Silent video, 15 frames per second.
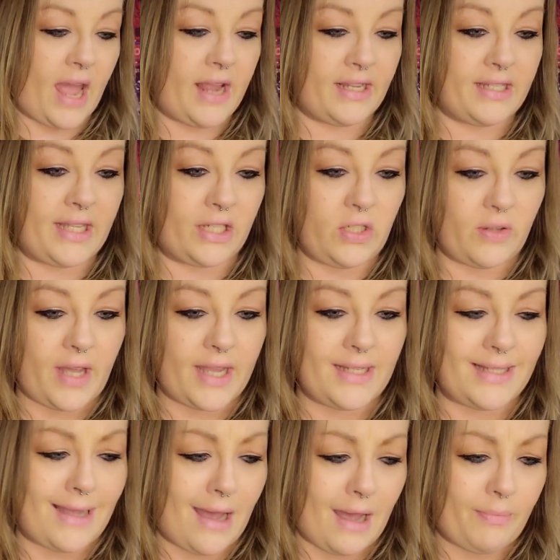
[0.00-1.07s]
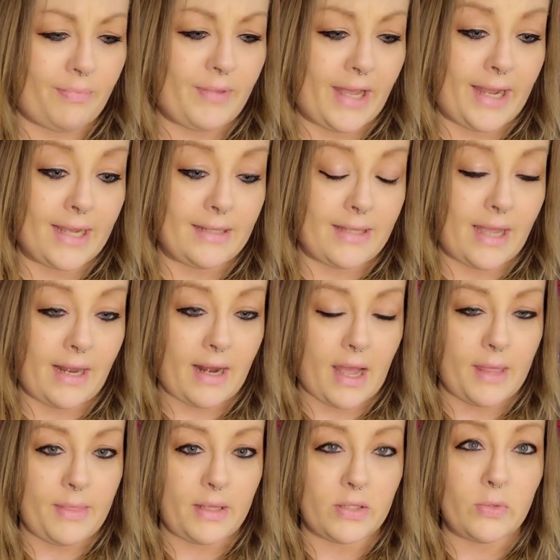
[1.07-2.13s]
I set you guys up, like I said,
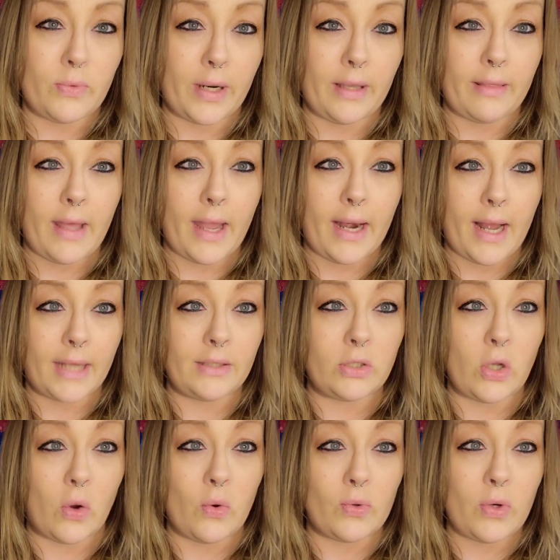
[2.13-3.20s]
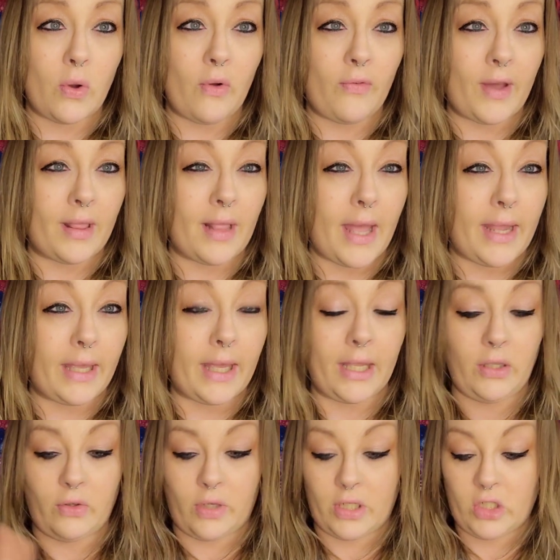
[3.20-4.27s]
on this ring light. I don't know if I like
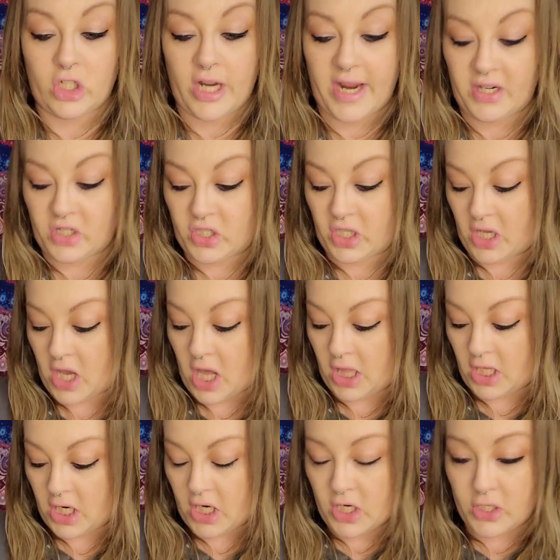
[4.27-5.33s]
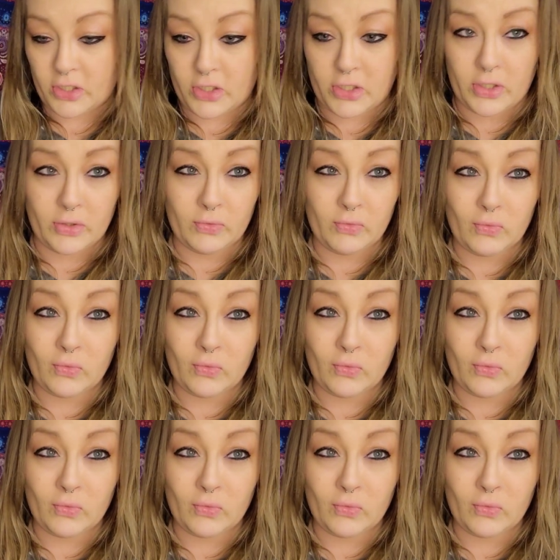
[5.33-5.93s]
it. You can change the colors.